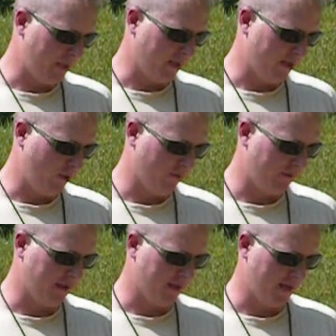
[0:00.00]
Plinken
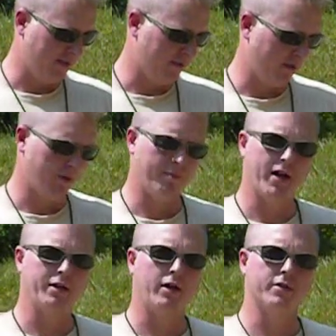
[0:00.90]
home defense gun, so I
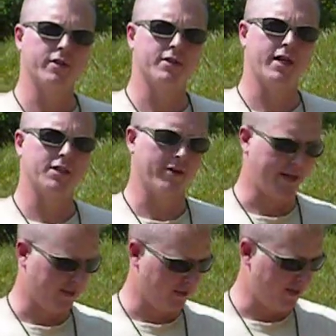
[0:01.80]
wouldn't mind a taller set of
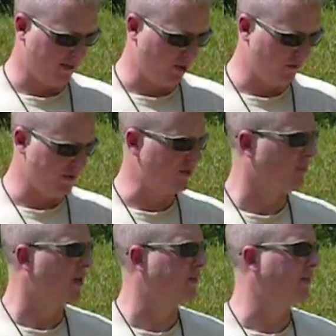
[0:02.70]
sights so I can actually see them over the
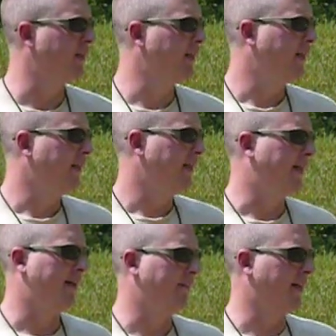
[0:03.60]
suppressor.
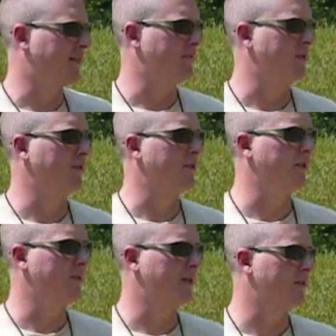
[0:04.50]
I've got some steel
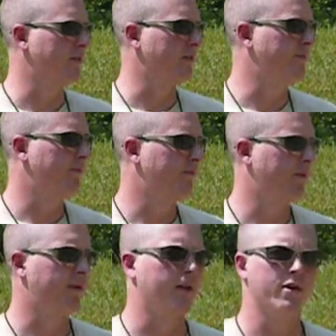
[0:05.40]
silhouettes that are
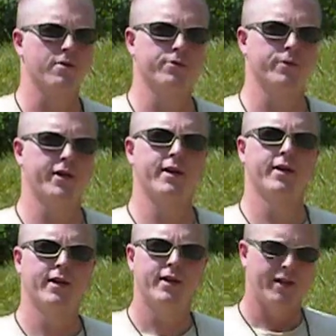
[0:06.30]
15 yards away,
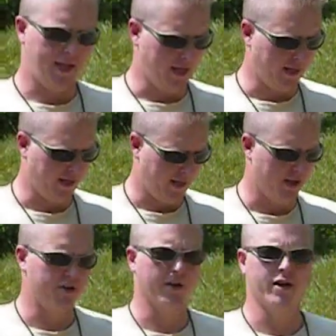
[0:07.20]
and
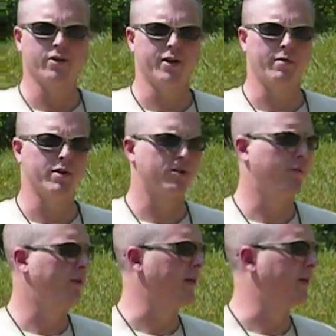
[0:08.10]
as you can hear, they're not much
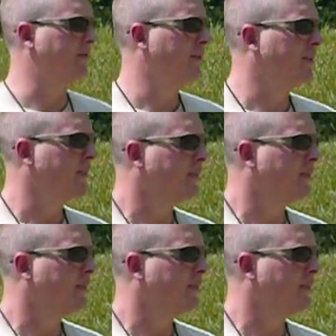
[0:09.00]
trouble hitting them.